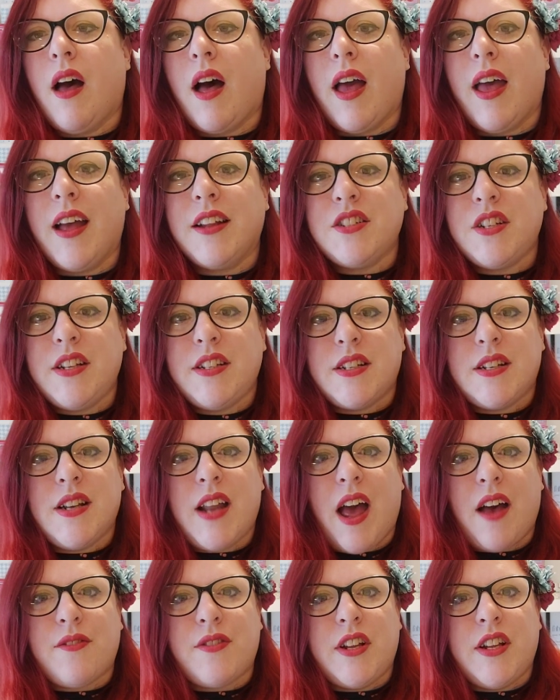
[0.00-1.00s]
I actually didn't
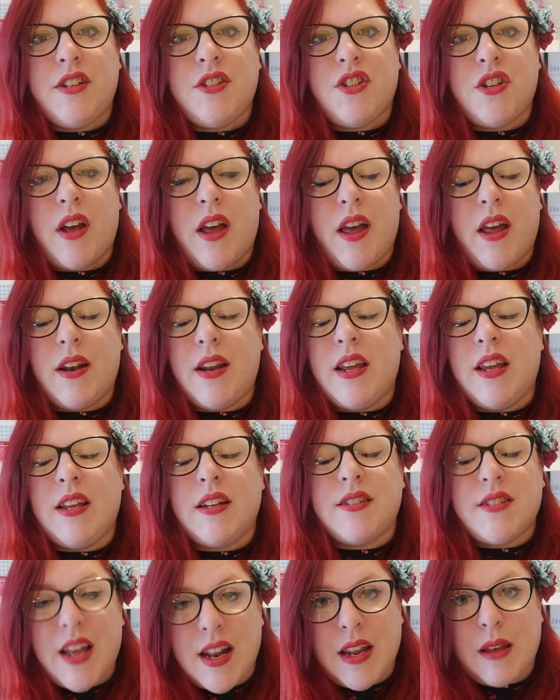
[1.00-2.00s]
have any
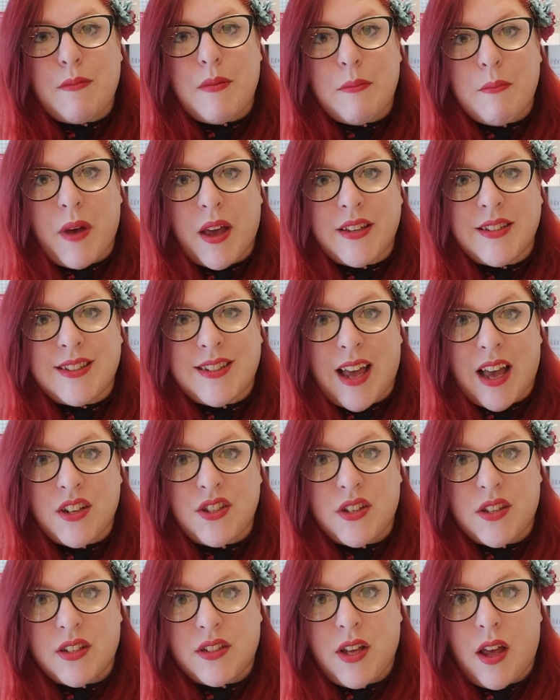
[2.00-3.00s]
denim in my
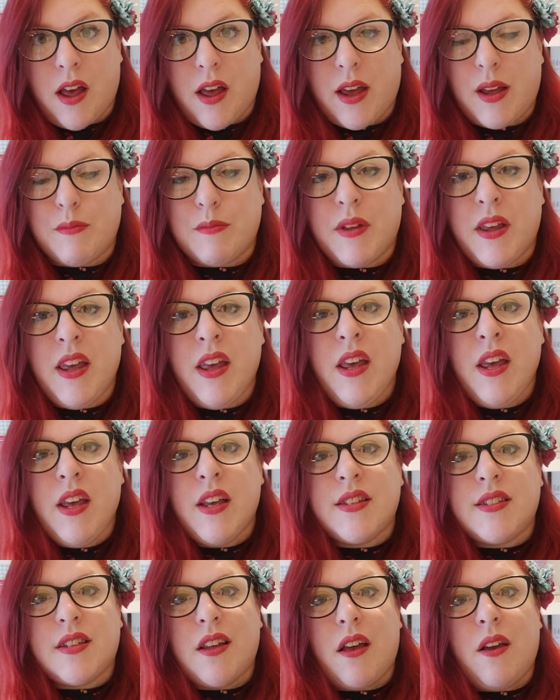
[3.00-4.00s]
stash at the time,
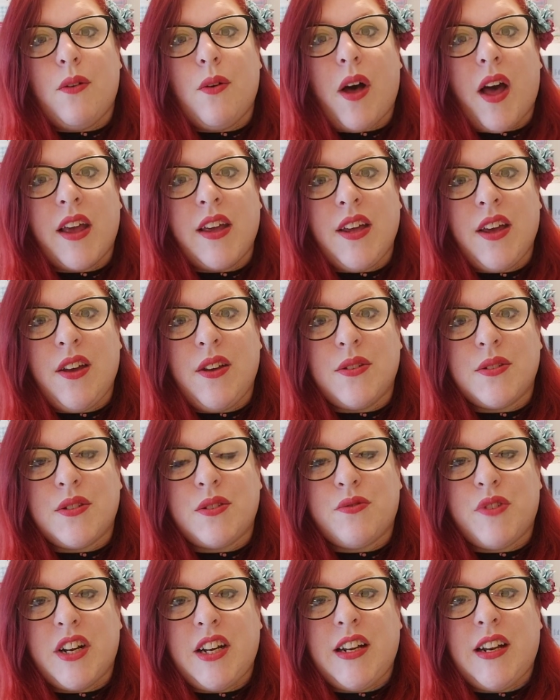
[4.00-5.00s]
so I used
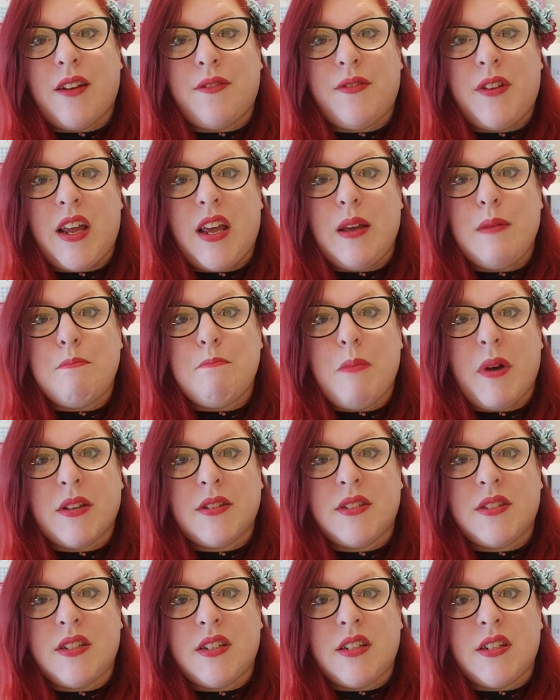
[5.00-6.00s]
a really lovely
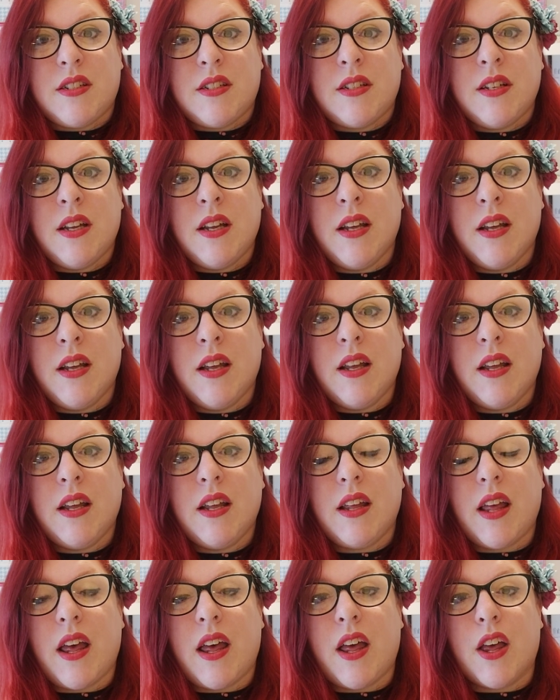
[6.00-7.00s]
mustard
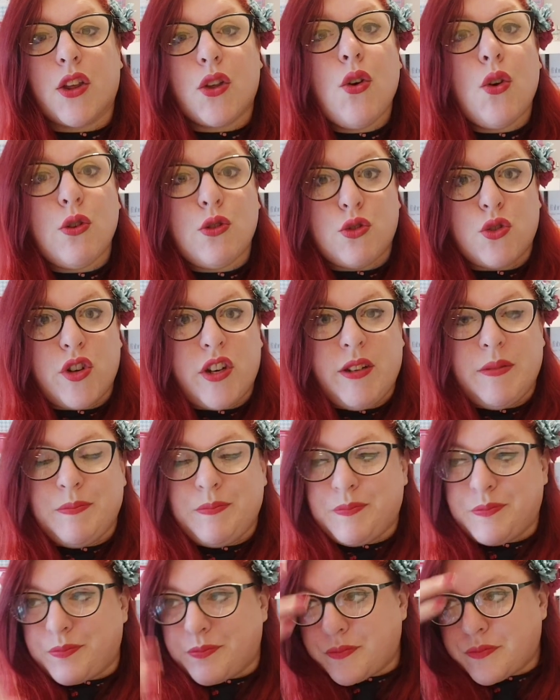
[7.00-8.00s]
corduroy.
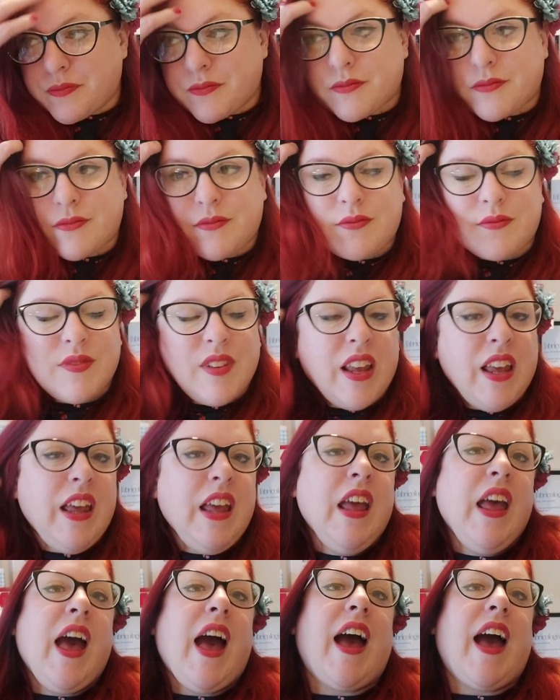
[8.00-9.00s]

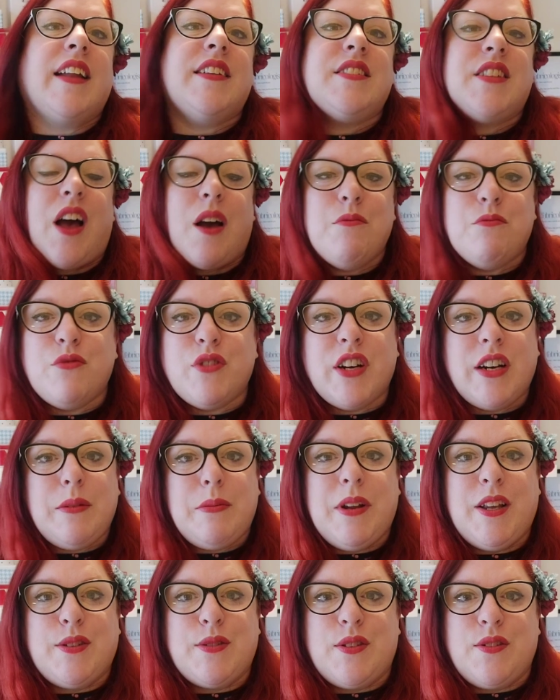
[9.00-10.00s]
And I'm really
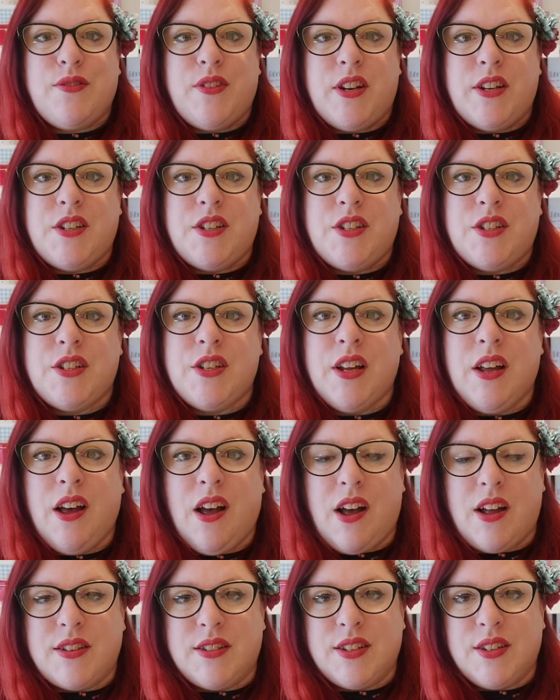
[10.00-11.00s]
pleased with the finished
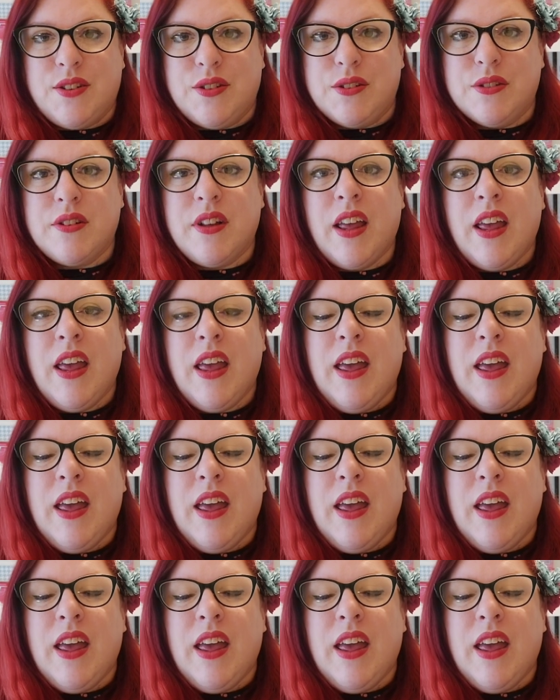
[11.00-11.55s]
article.